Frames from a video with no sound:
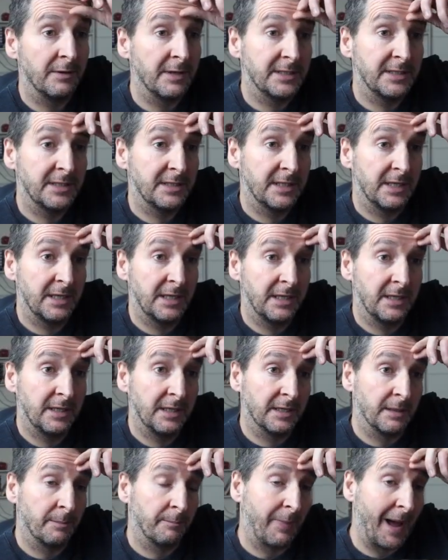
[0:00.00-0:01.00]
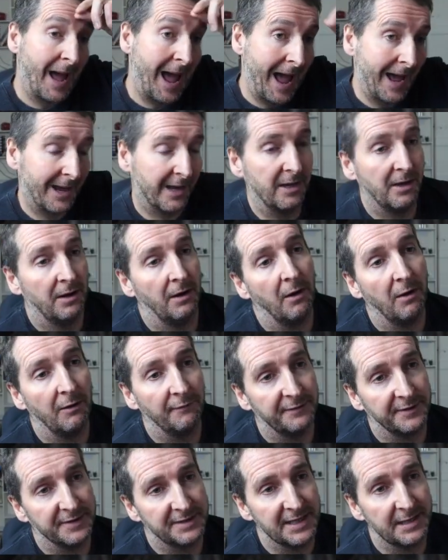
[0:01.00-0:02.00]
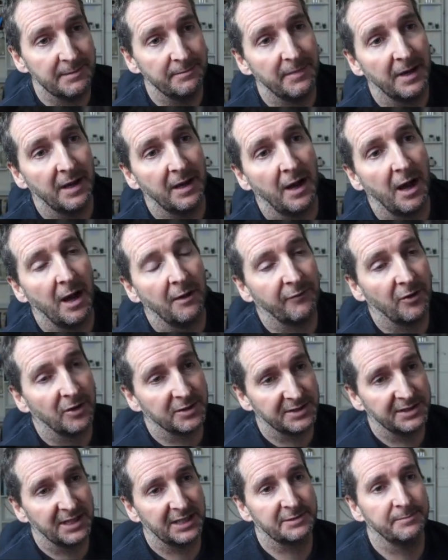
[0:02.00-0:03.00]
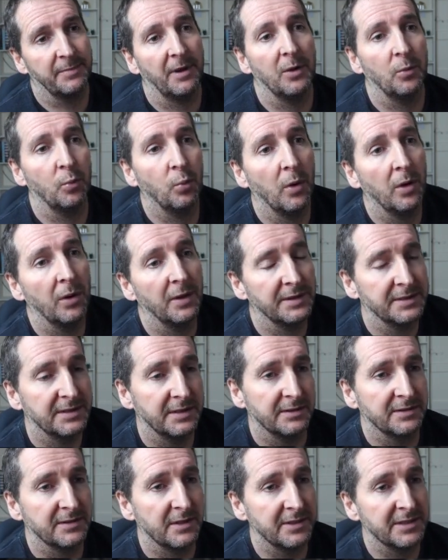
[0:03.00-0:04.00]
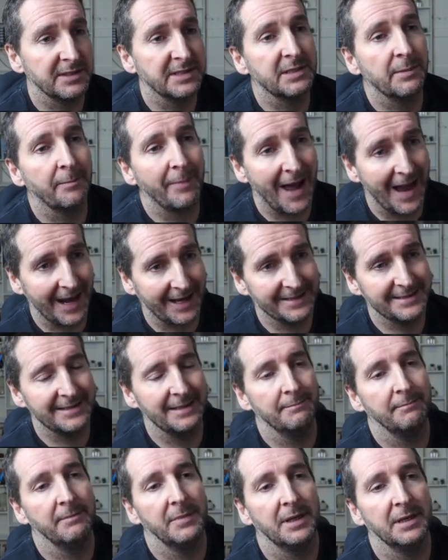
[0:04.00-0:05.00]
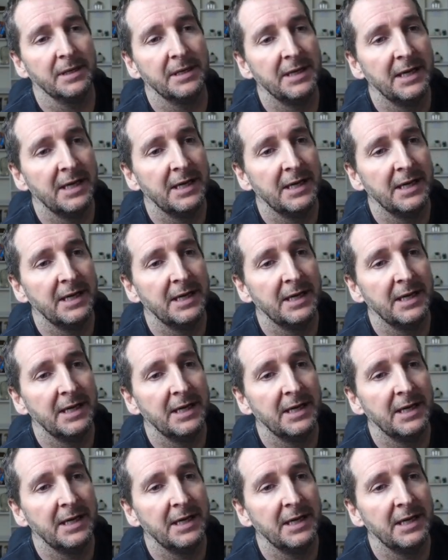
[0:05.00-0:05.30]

this is the back of the timber. I've got 6x1, so this is the back timber.